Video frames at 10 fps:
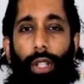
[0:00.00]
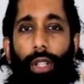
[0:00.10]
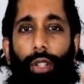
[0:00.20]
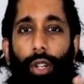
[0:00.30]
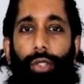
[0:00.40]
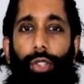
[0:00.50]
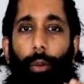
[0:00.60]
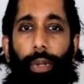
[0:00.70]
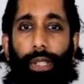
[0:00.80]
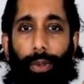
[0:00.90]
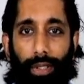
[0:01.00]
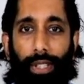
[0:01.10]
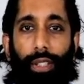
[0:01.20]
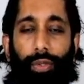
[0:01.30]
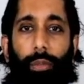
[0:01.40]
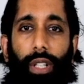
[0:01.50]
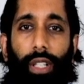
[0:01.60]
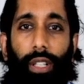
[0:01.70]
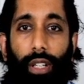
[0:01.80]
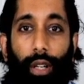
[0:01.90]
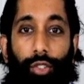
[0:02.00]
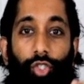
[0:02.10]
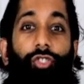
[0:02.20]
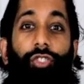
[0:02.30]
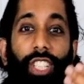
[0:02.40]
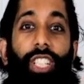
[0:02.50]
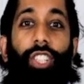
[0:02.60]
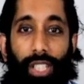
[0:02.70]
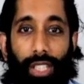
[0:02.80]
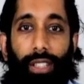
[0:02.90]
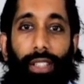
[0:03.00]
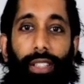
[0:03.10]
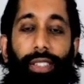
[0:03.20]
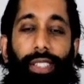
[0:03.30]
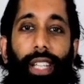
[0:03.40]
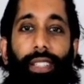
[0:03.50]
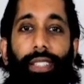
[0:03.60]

the hot topics when you think from a strategic sense